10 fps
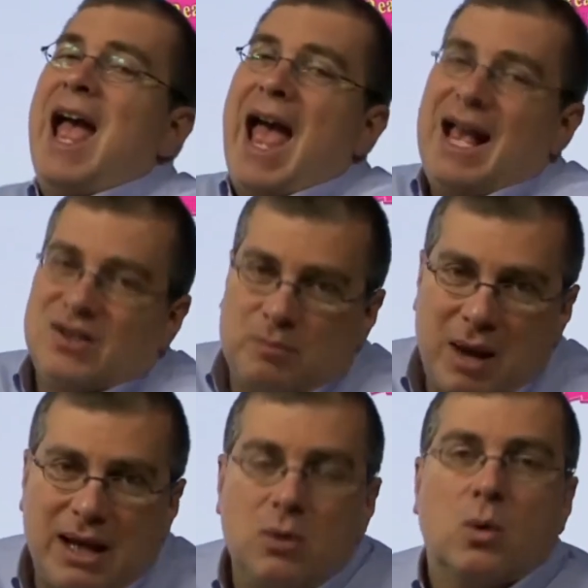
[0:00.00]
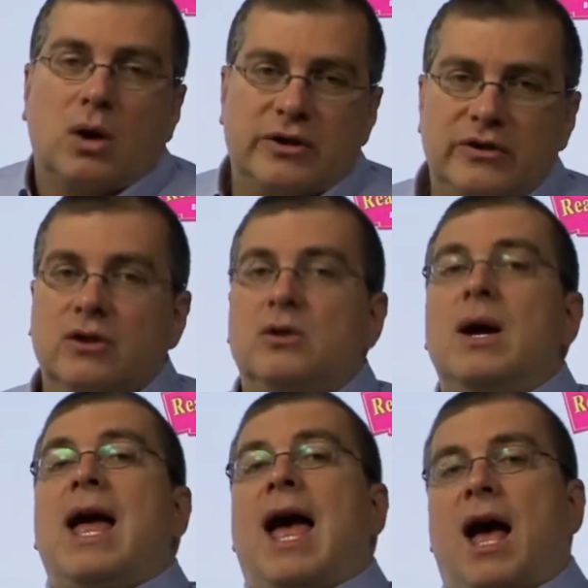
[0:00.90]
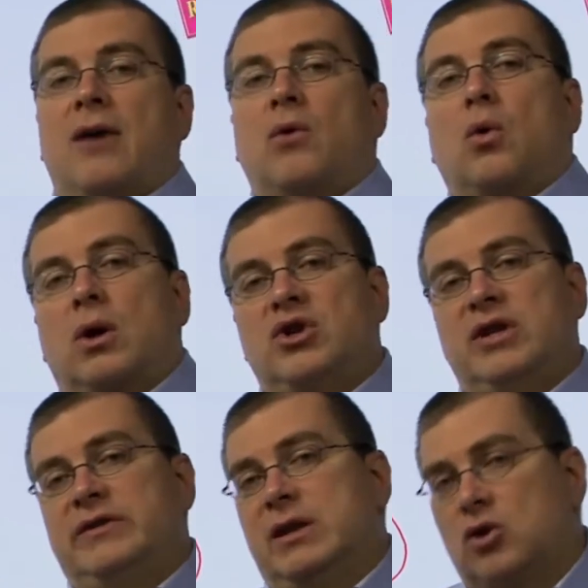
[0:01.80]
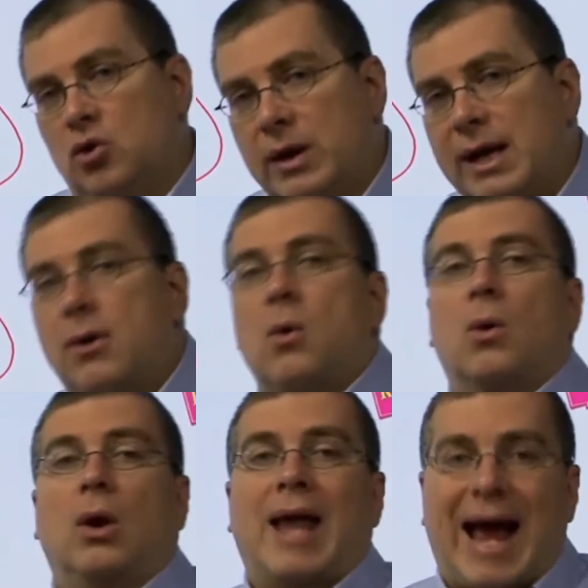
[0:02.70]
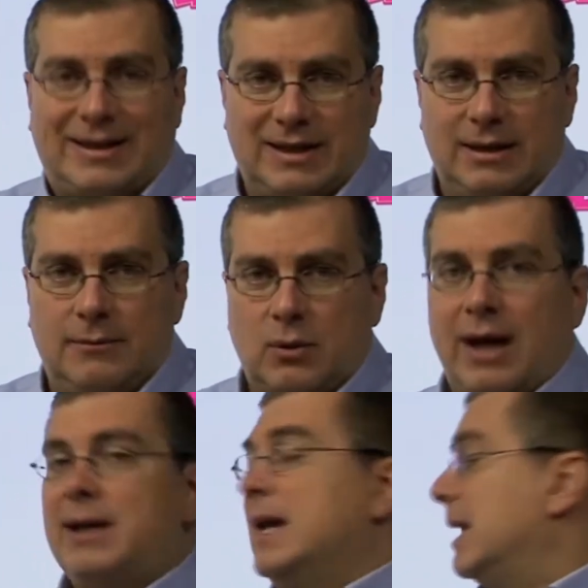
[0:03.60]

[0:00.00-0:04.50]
as many words do have origins in Greek or Latin, right?